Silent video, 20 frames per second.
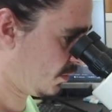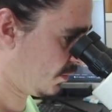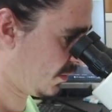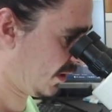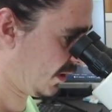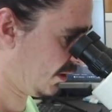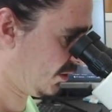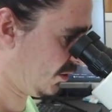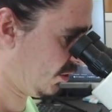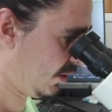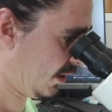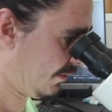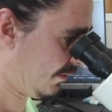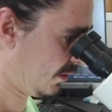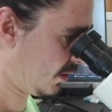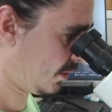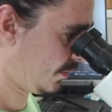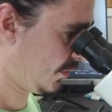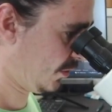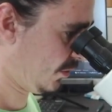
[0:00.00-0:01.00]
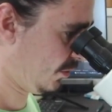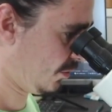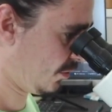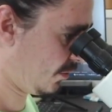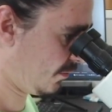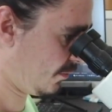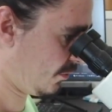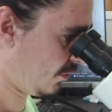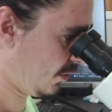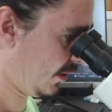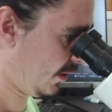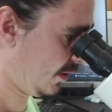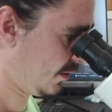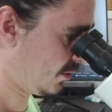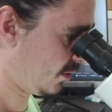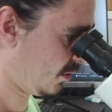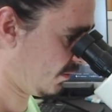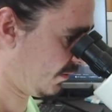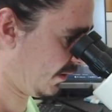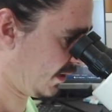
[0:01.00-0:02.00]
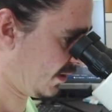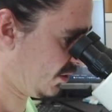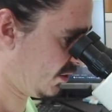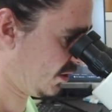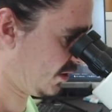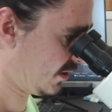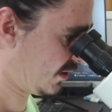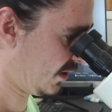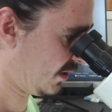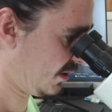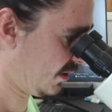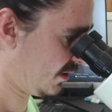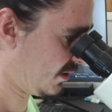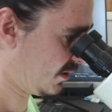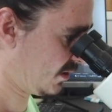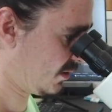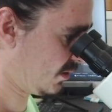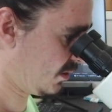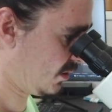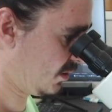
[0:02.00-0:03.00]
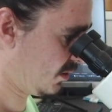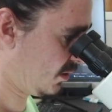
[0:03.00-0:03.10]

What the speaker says: but I do have a computer free, so if I can just get this